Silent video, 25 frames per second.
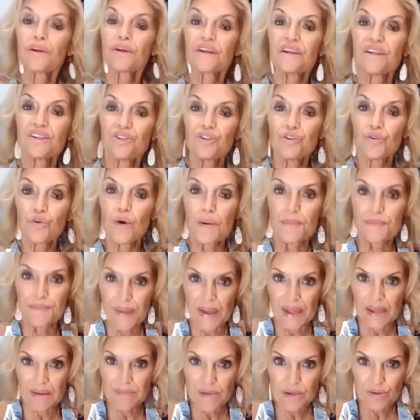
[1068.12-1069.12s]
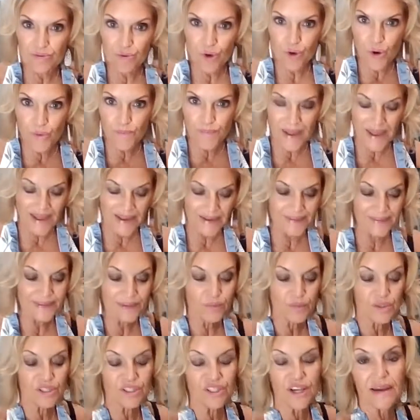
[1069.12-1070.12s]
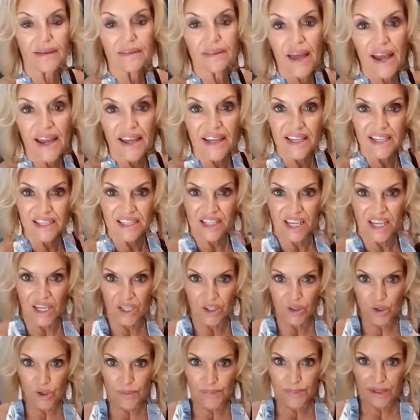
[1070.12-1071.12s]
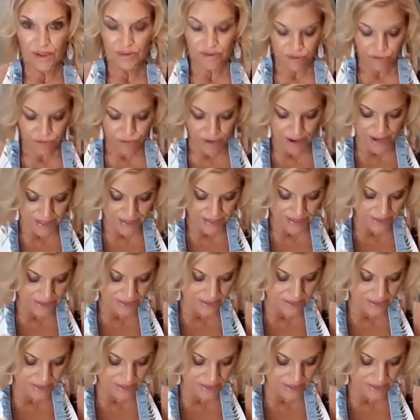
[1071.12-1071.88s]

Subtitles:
or you can do a baby romaine, which I like. It's got a little bit of red